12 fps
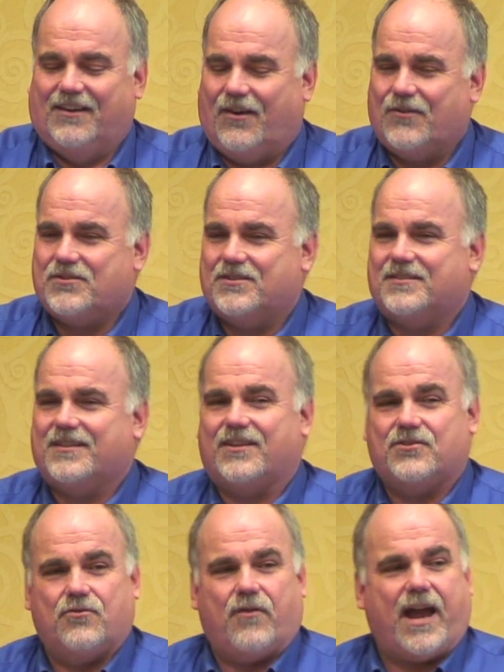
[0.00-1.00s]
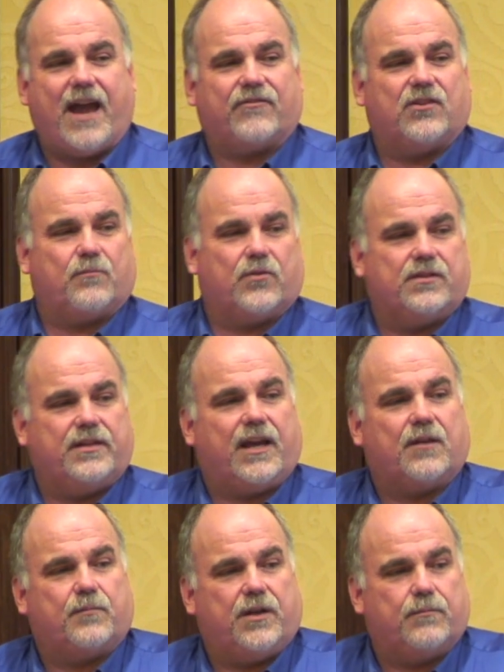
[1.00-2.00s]
OSHA says you have to
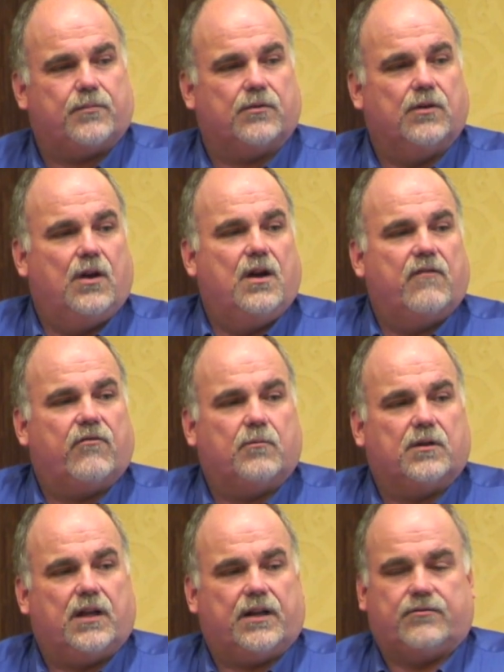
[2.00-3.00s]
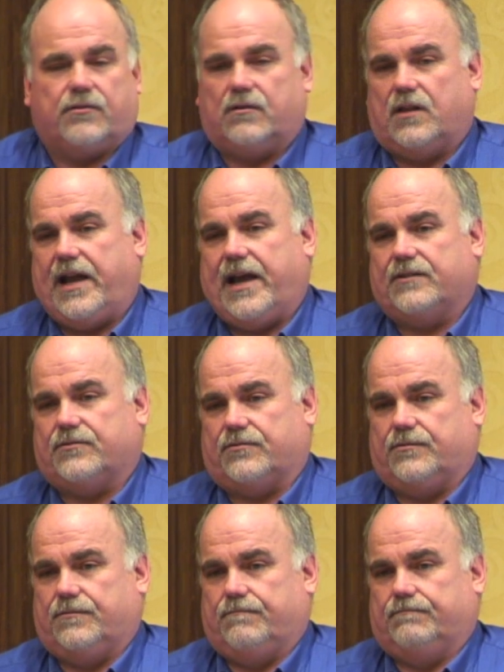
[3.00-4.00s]
protect people from electrical
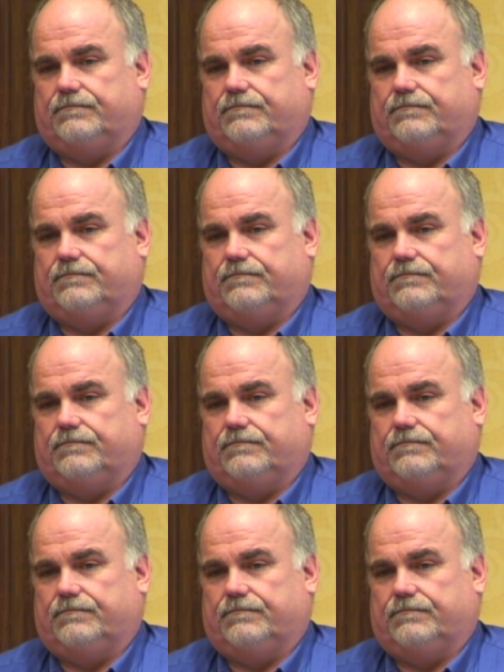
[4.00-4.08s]
hazards.